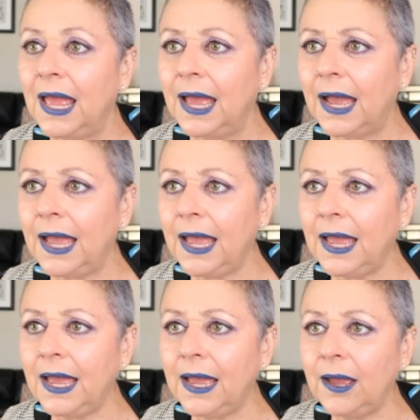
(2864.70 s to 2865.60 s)

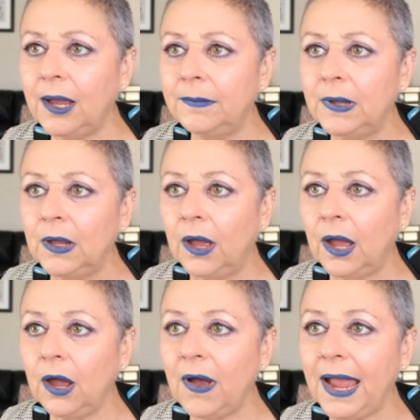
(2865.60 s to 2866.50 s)
Um,
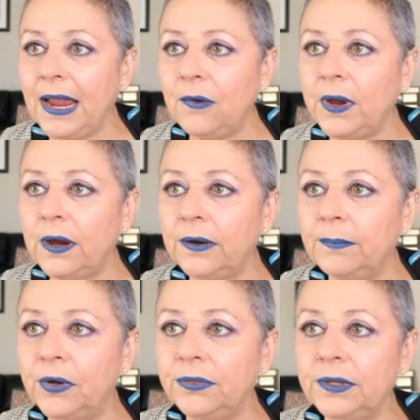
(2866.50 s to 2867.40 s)
oh hi, we are
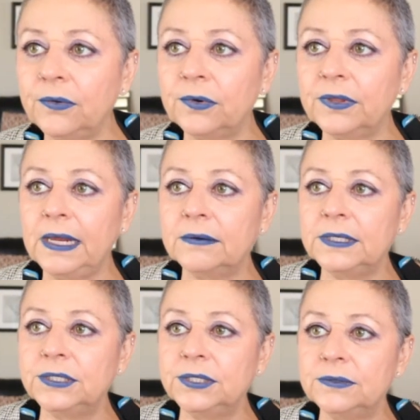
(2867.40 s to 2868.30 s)
both in North
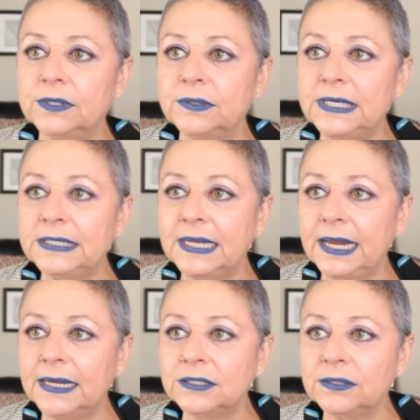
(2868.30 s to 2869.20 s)
County too. No need to
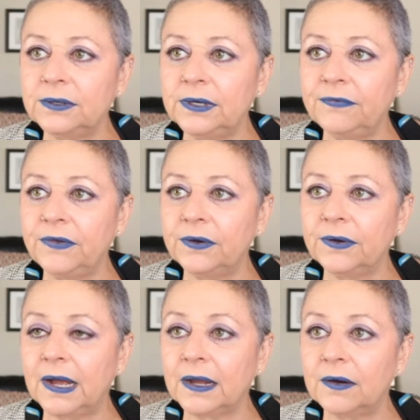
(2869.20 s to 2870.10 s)
answer if you're
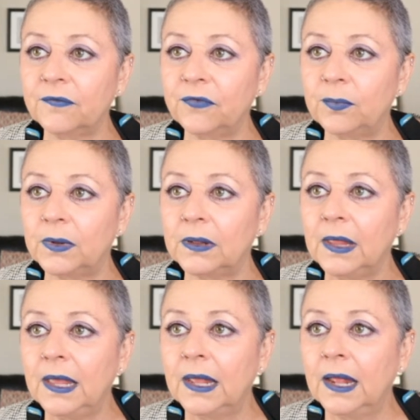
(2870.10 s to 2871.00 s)
not comfortable.
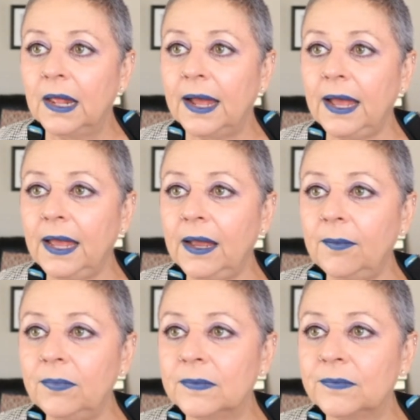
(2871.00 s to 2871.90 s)

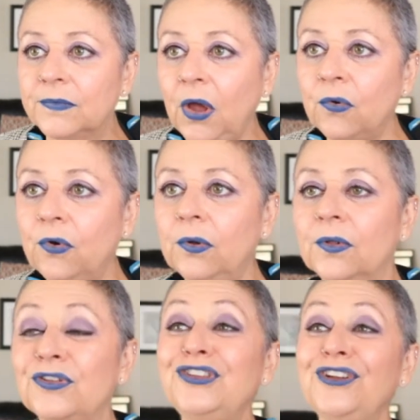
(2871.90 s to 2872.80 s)
Um, Oh,
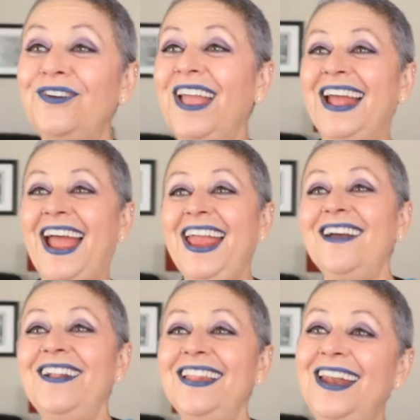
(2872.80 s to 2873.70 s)
cool. So I
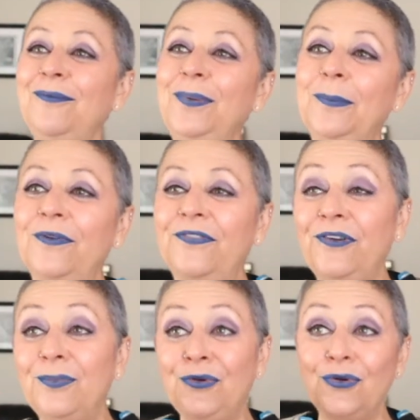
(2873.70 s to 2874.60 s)
have a lot of people
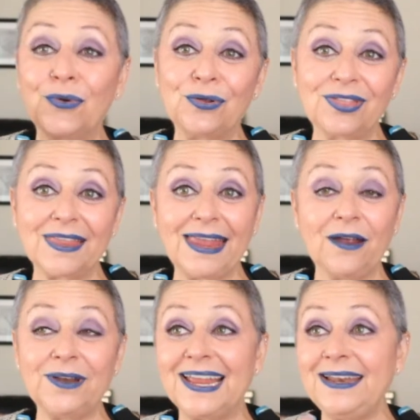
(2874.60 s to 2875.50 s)
from North
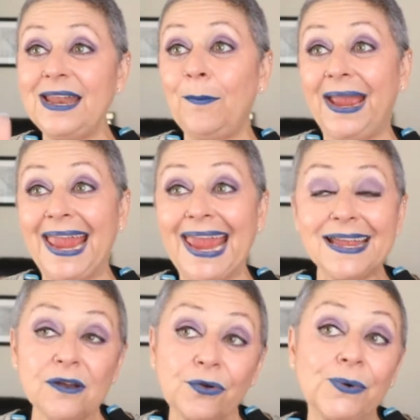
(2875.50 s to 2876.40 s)
County. Now, my
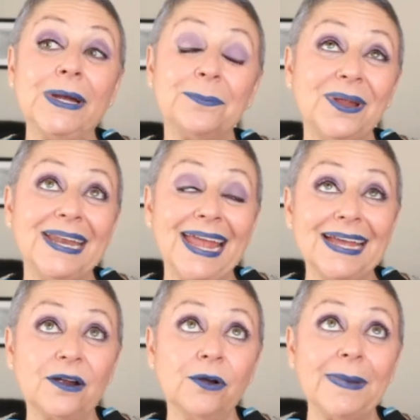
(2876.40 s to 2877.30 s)
aunt grew up in,
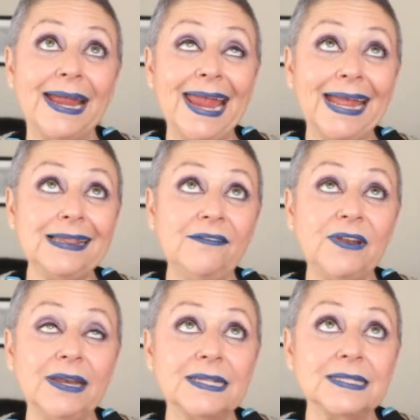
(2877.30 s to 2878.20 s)
or my aunt lived
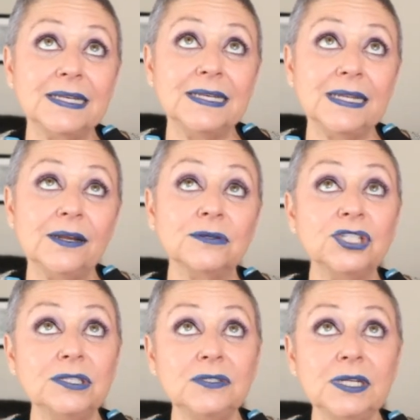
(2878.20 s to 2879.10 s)
in Escondido.
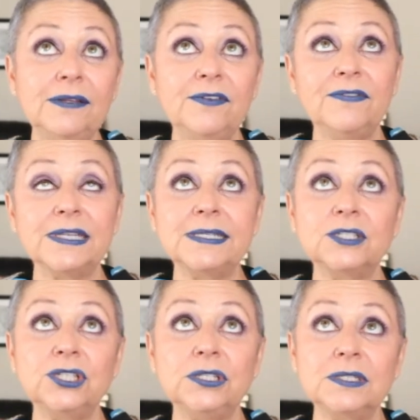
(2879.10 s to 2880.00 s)
She used to live in Vista.
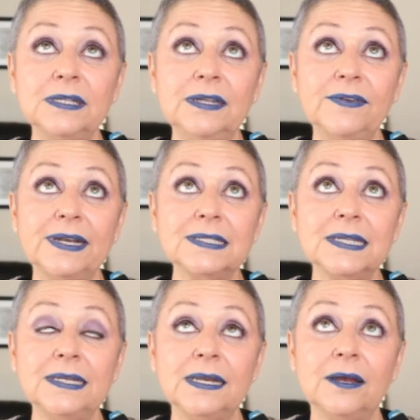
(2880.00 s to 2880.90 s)
She used to in
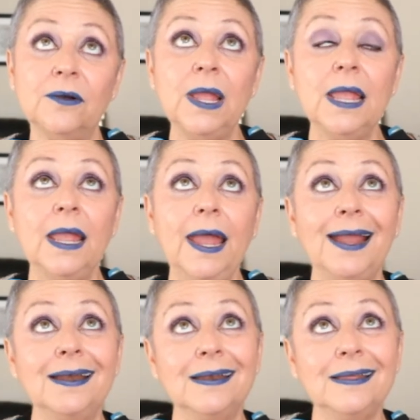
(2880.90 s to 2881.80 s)
Escondido. I
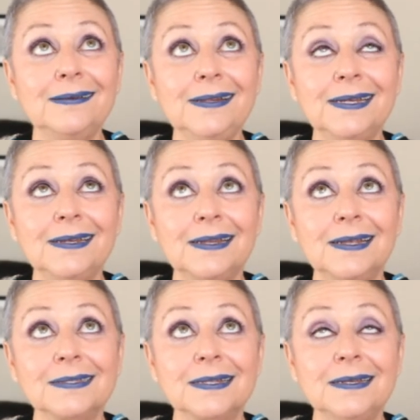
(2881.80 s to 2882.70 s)
had another aunt in
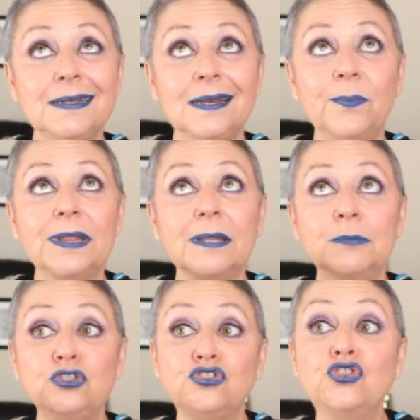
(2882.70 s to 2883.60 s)
Escondido, but the
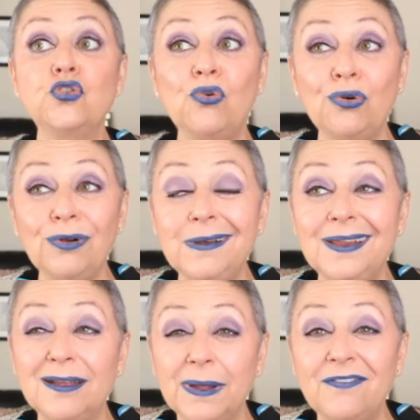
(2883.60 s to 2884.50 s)

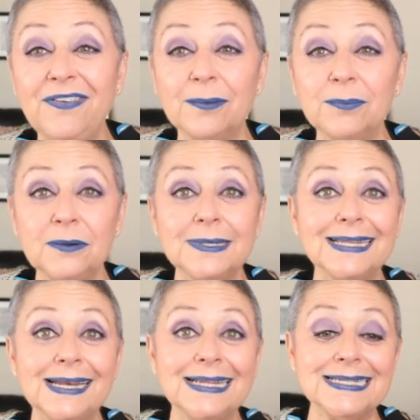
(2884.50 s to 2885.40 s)
majority of my family was
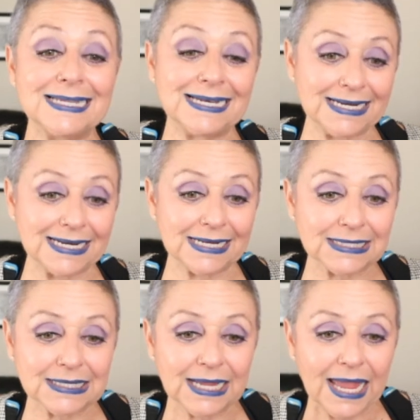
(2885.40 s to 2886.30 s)
in Encinitas.
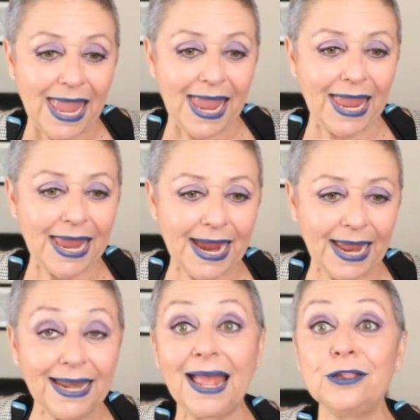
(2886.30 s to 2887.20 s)

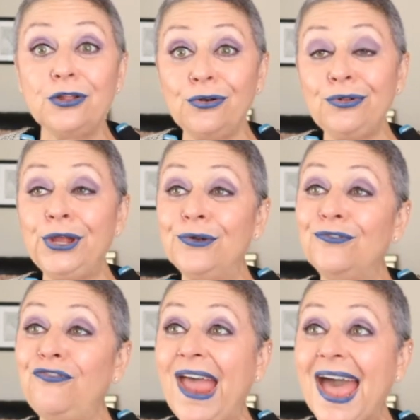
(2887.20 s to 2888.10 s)
And little known
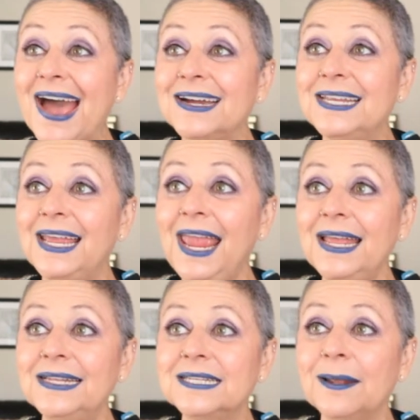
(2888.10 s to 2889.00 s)
fact
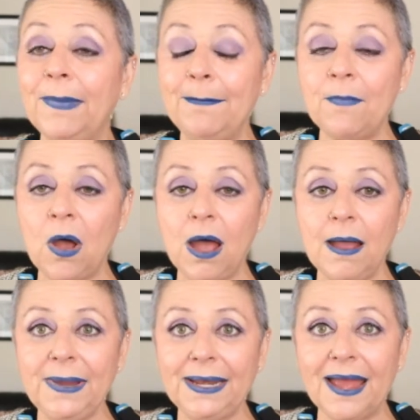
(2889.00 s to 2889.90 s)
is my
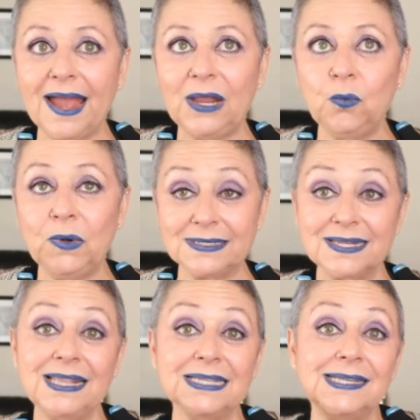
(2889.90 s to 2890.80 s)
mom and I went
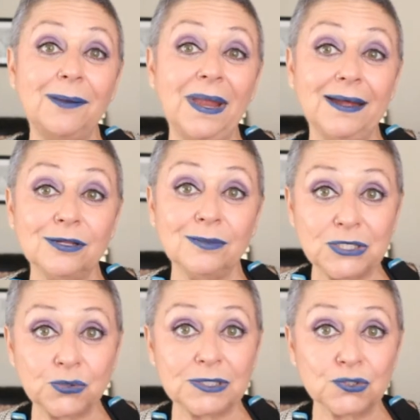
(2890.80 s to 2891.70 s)
to the same
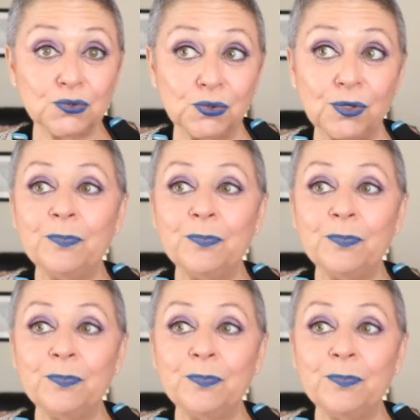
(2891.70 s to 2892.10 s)
elementary school.